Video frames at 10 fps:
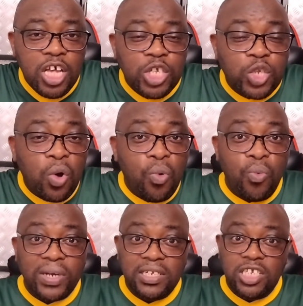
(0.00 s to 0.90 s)
So
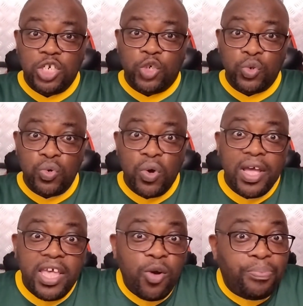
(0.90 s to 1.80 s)
what did he do?
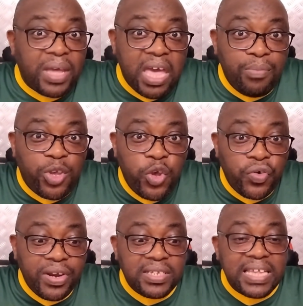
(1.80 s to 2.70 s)
He became
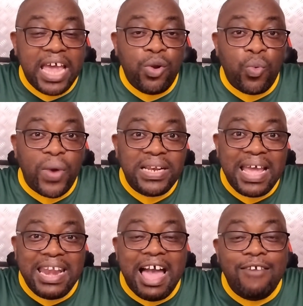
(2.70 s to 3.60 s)
curious and
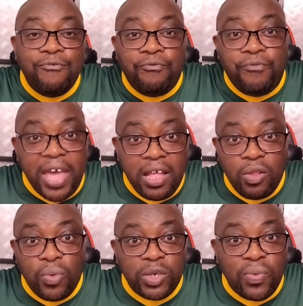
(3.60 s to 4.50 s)
went and
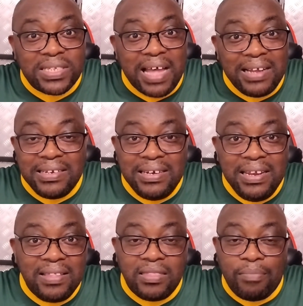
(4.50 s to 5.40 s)
unveiled what was
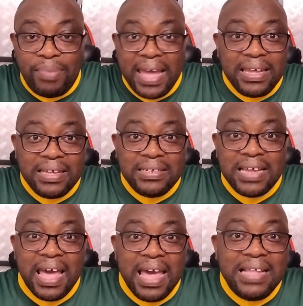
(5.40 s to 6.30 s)
underneath the
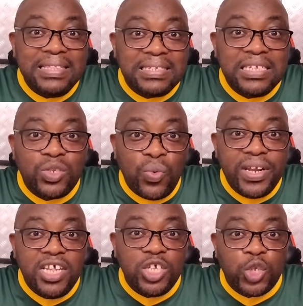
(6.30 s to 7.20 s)
blanket. And this is
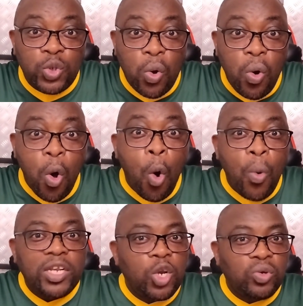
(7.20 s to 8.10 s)
when he saw
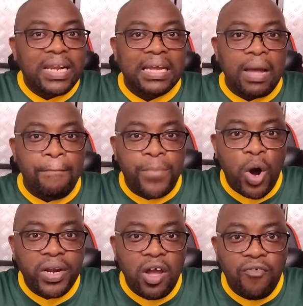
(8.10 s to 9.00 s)
what looked like a
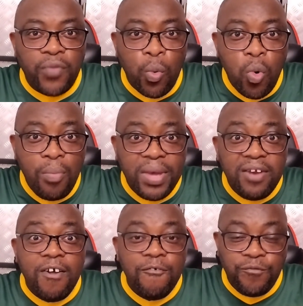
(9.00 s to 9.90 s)
body of a
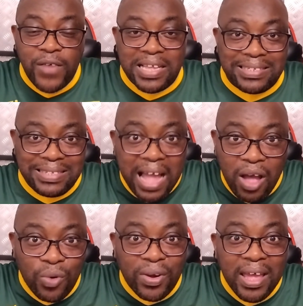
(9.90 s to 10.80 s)
woman face
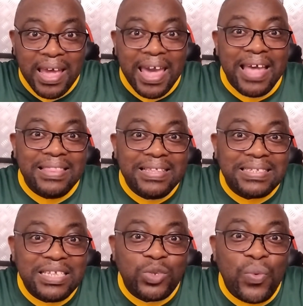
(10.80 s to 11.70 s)
down. And
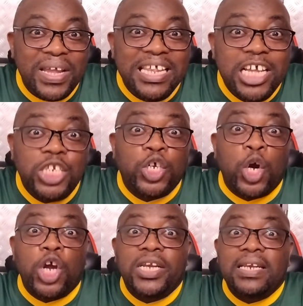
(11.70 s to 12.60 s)
this is when he
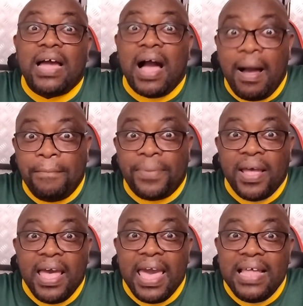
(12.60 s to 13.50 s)
turned it up.
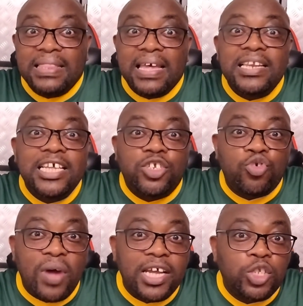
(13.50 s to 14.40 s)
And then he
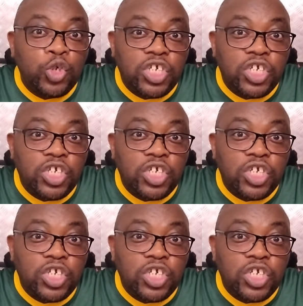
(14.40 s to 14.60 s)
tried to